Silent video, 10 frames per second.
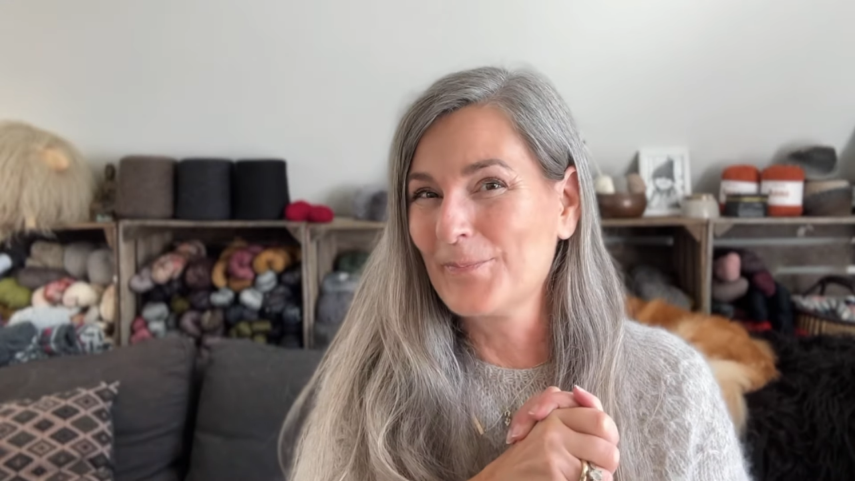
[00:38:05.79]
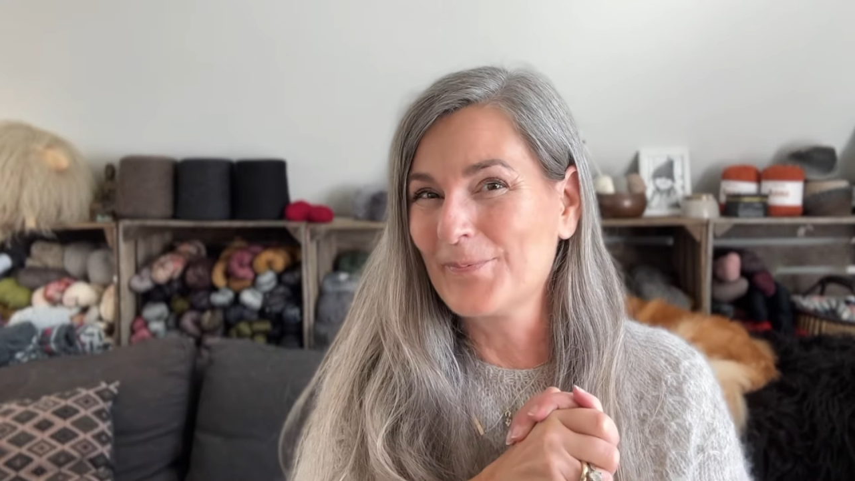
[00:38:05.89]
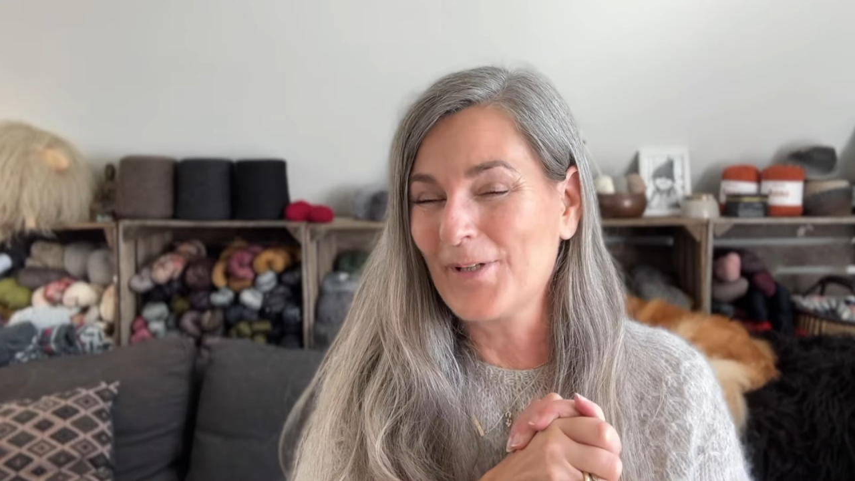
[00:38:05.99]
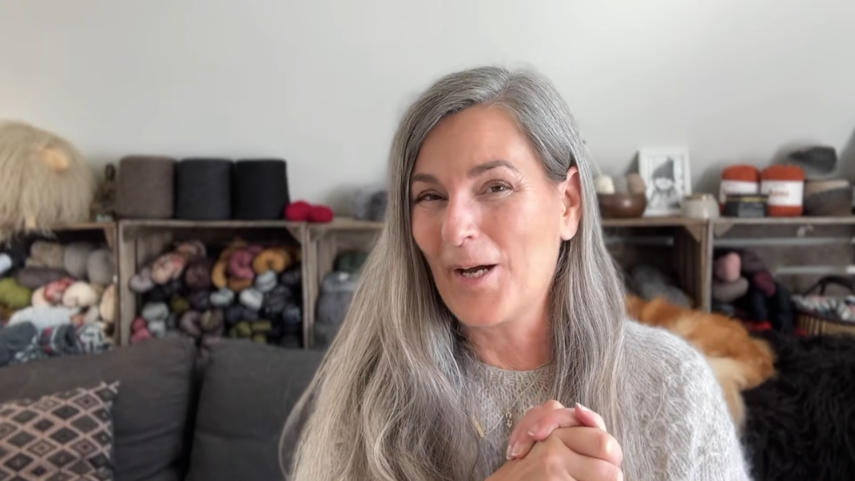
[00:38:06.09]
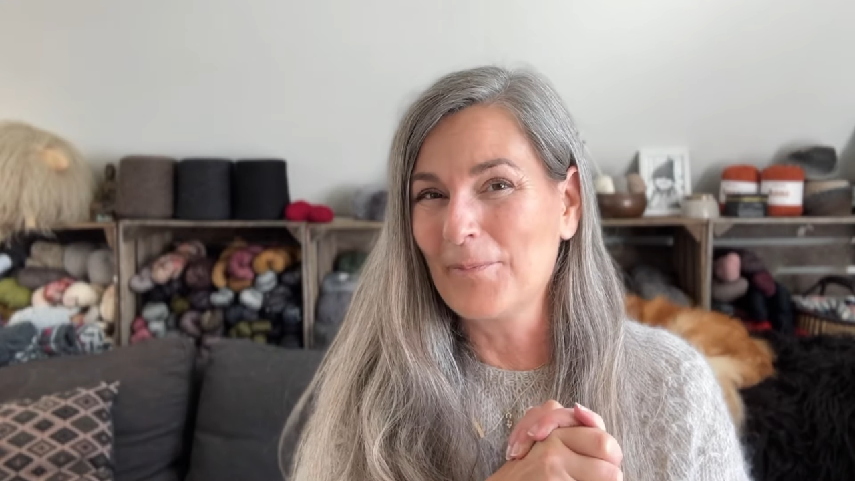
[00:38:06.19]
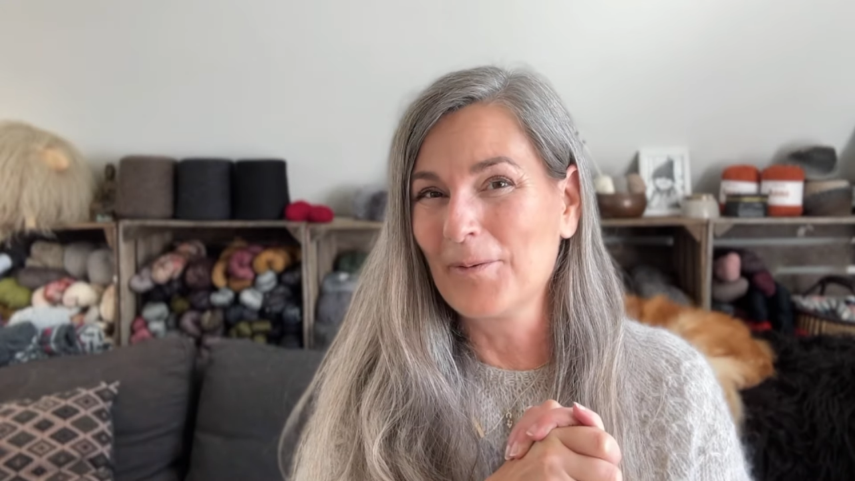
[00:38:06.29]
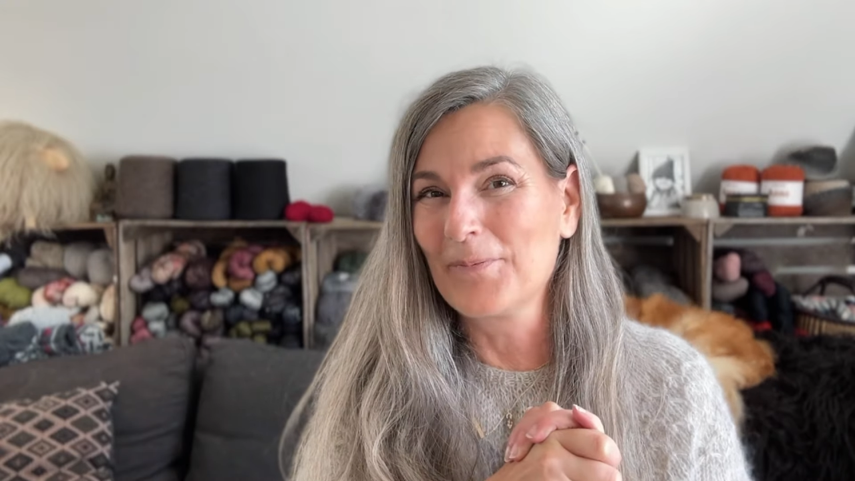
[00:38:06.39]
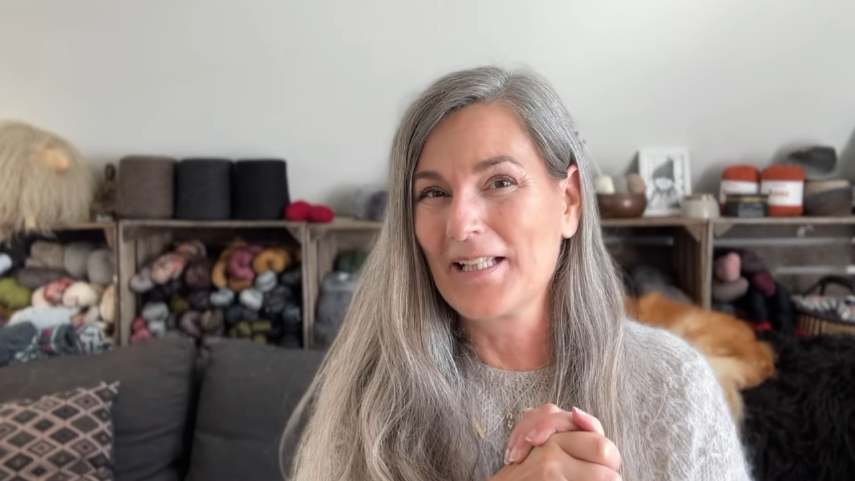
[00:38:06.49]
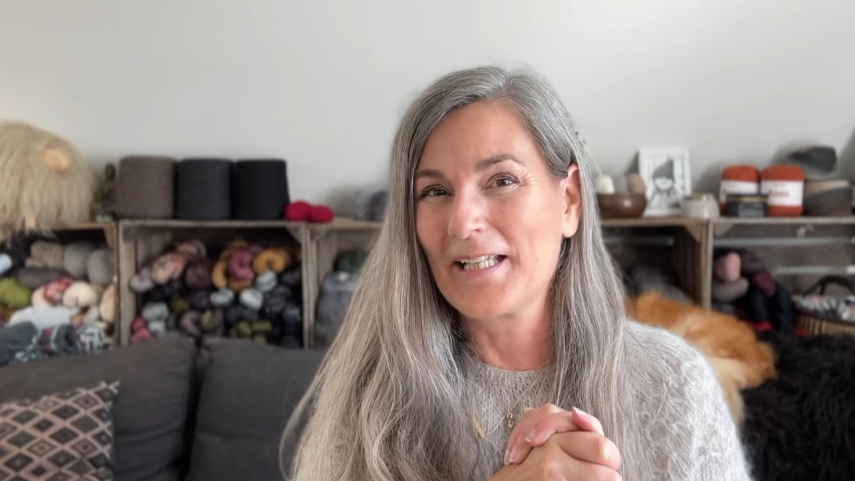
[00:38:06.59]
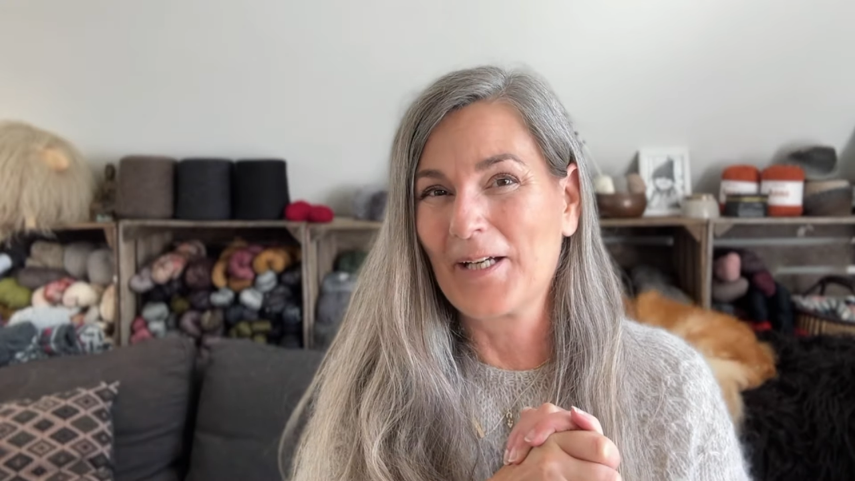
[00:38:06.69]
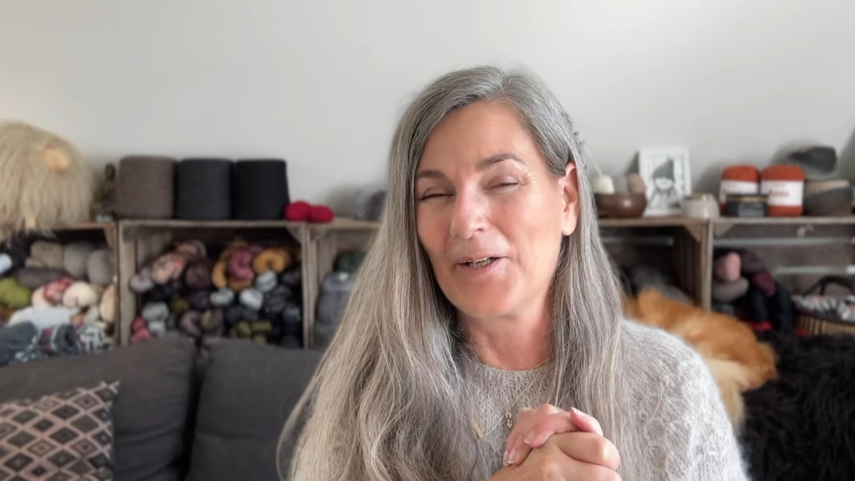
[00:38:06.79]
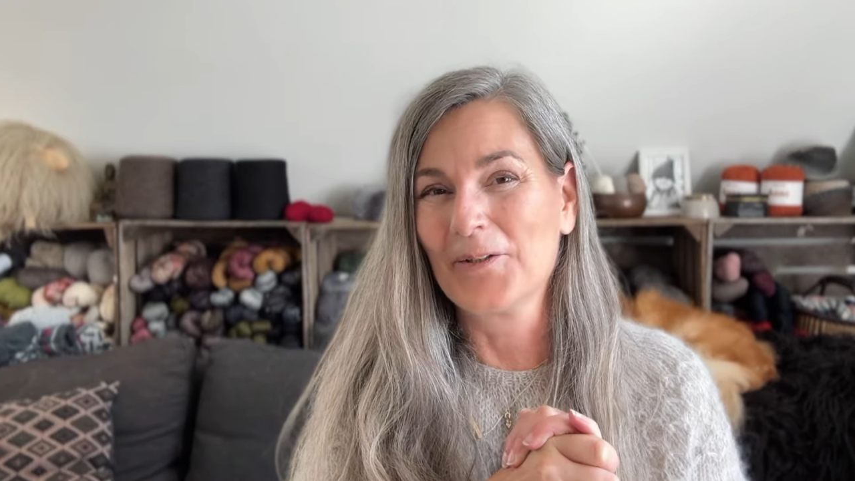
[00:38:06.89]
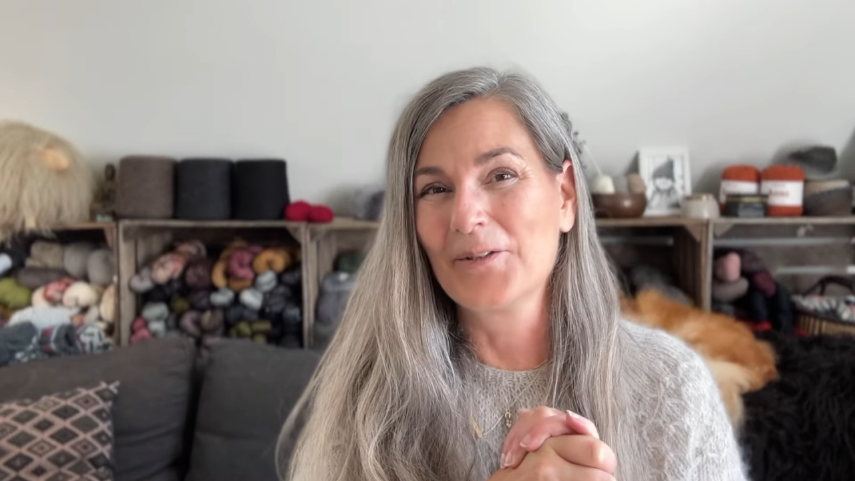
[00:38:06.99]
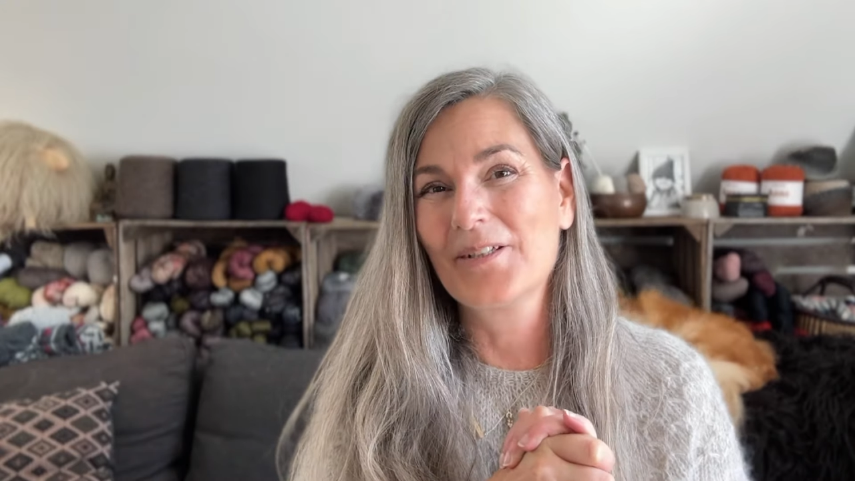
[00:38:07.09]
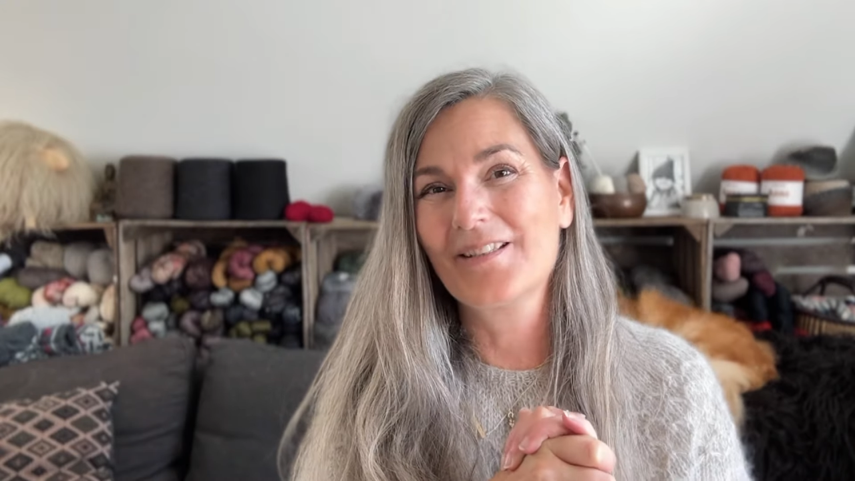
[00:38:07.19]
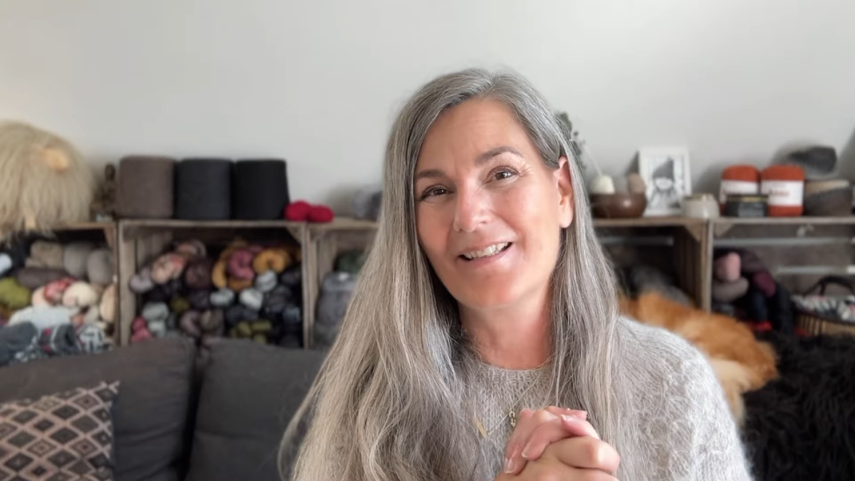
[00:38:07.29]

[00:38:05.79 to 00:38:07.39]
probably go